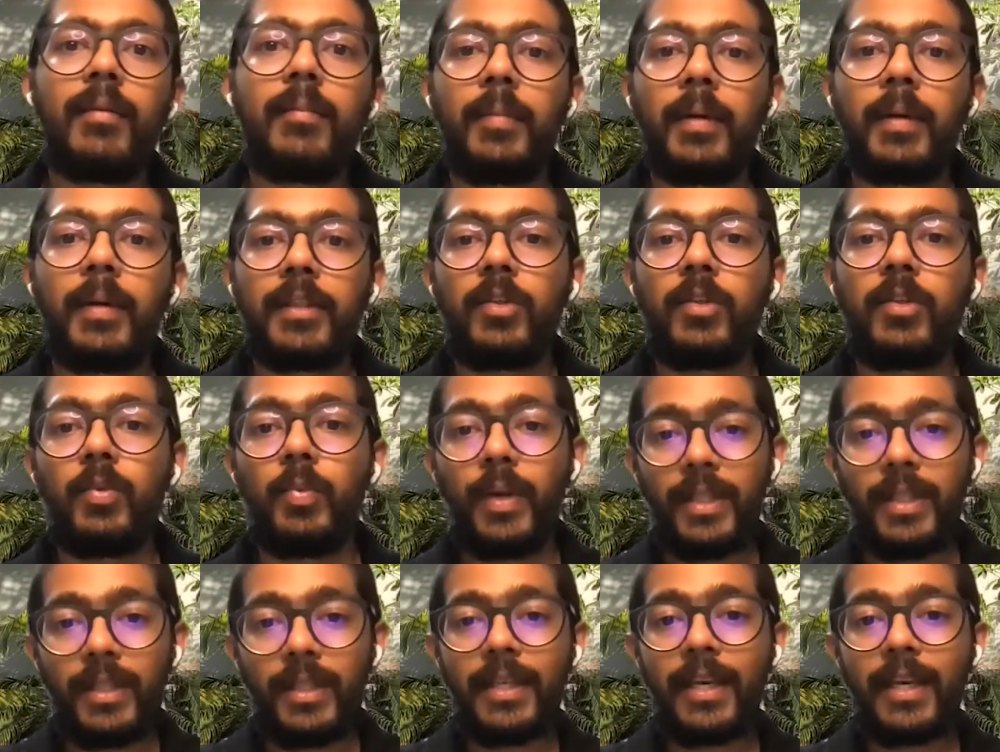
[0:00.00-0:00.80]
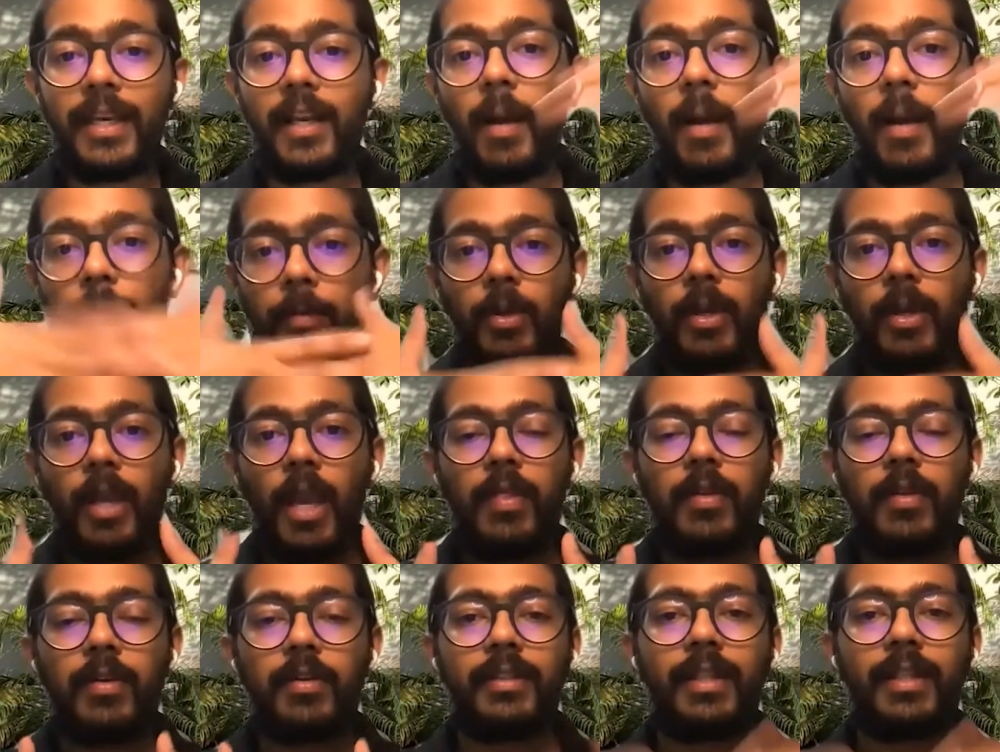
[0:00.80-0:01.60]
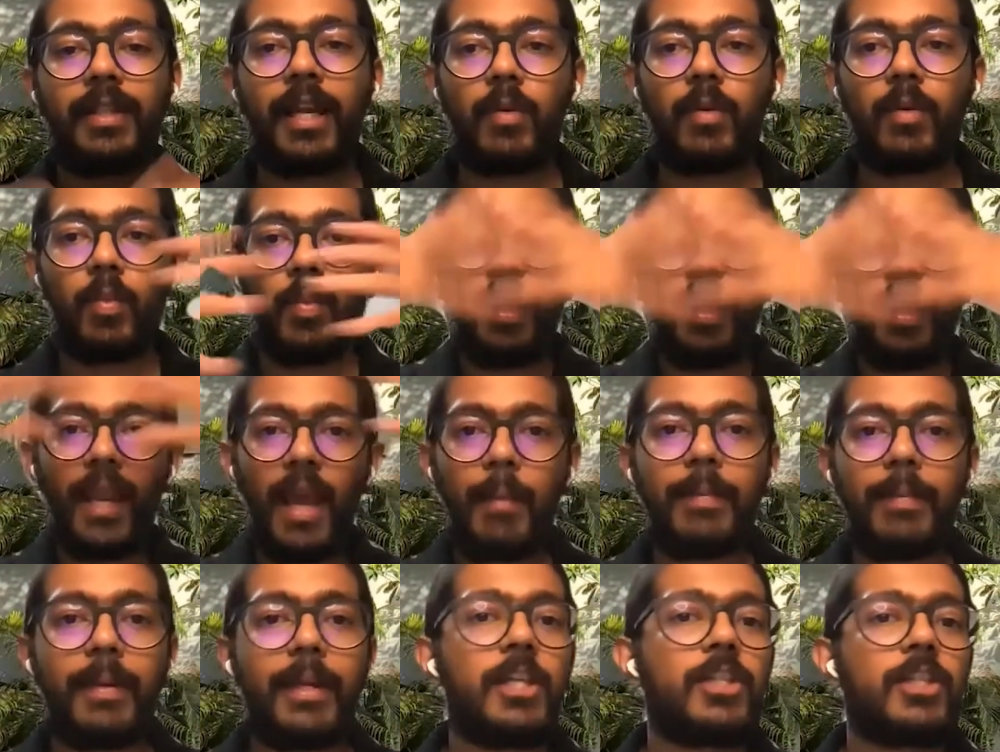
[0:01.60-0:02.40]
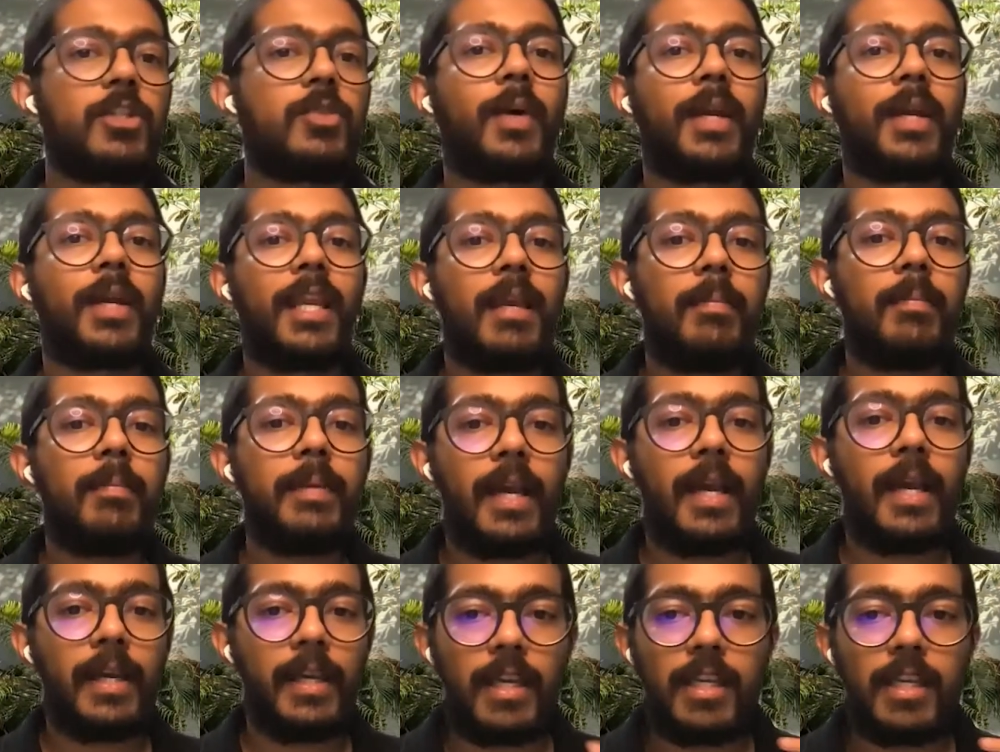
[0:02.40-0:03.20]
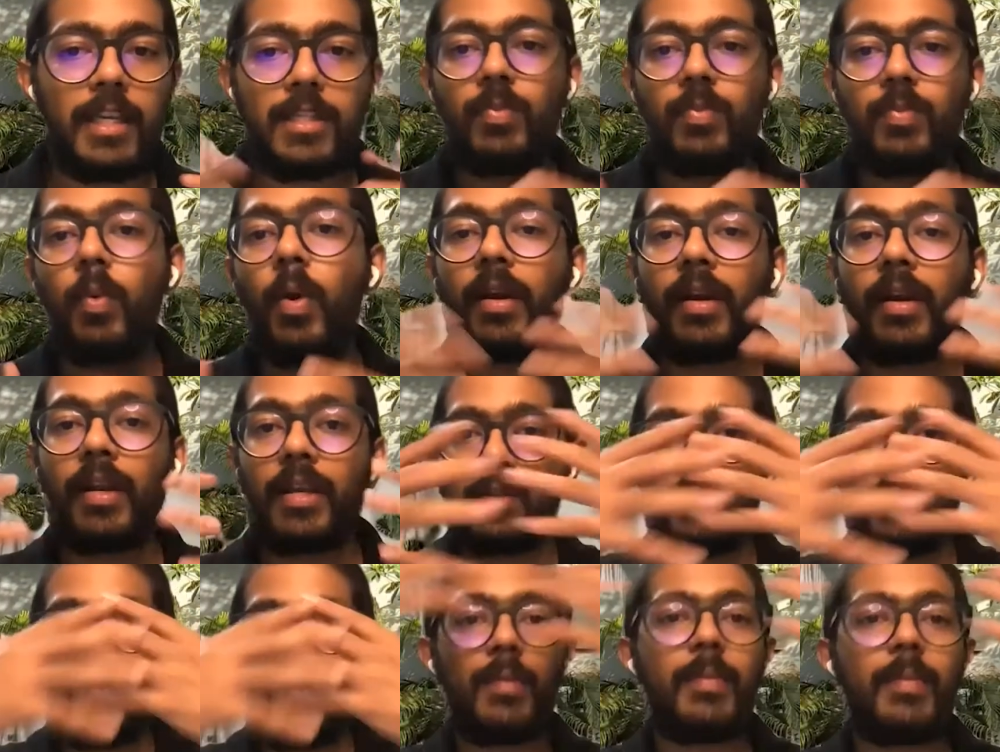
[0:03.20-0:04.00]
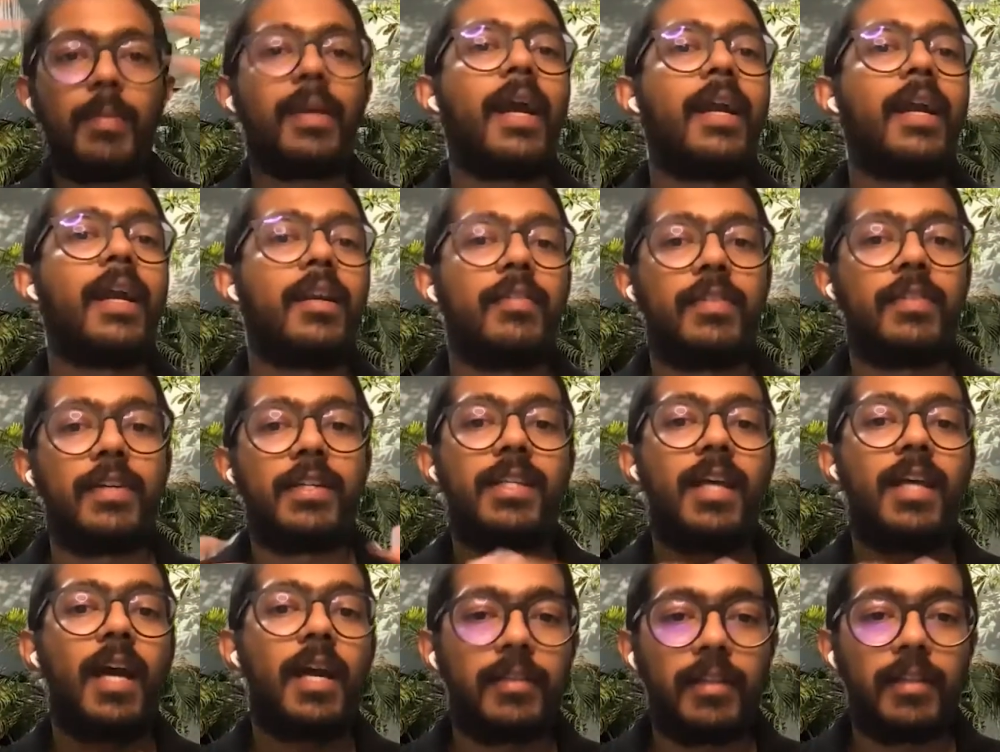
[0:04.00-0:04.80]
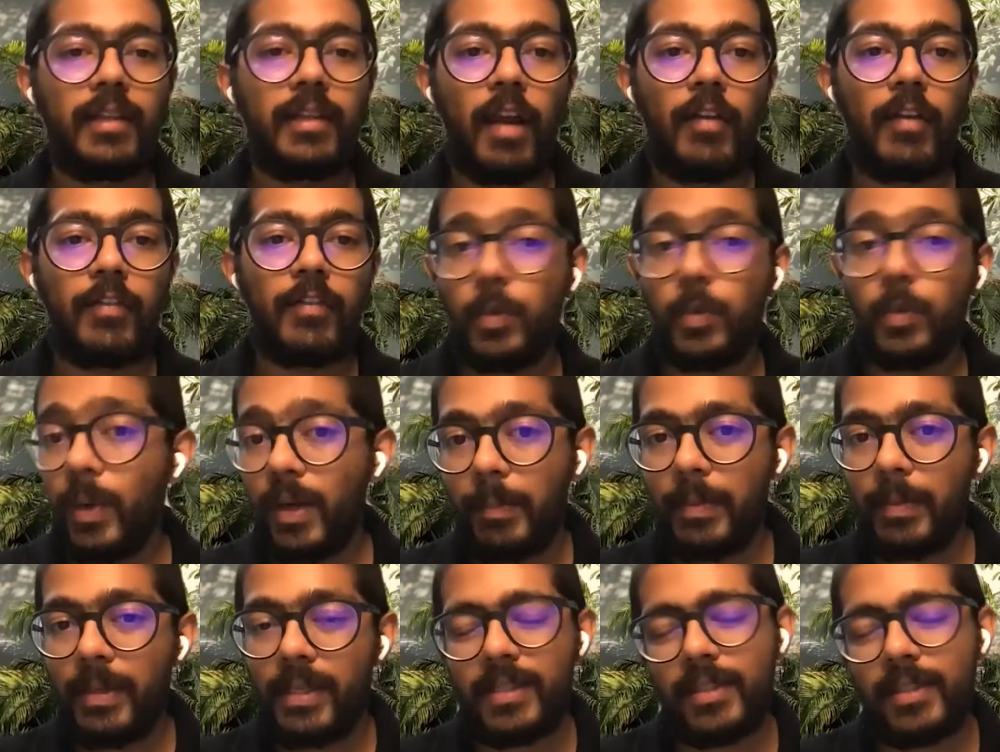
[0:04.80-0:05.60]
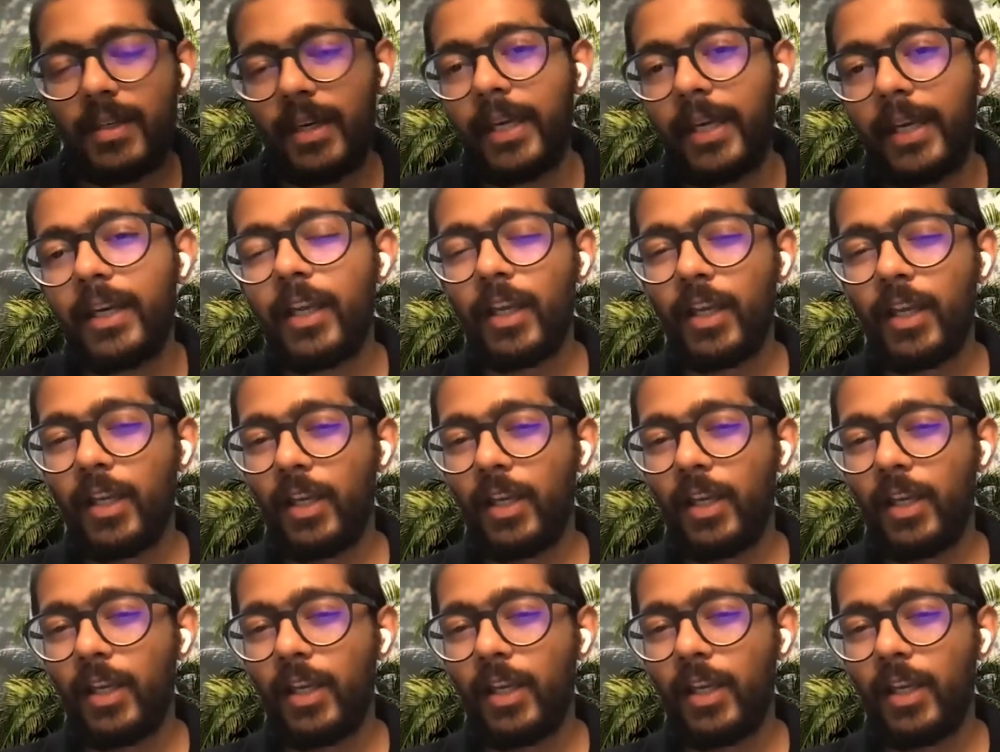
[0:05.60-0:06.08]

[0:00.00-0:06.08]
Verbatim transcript: But the way that they come together, that one application, one API, is what is where we kind of desire the GraphQL piece, right?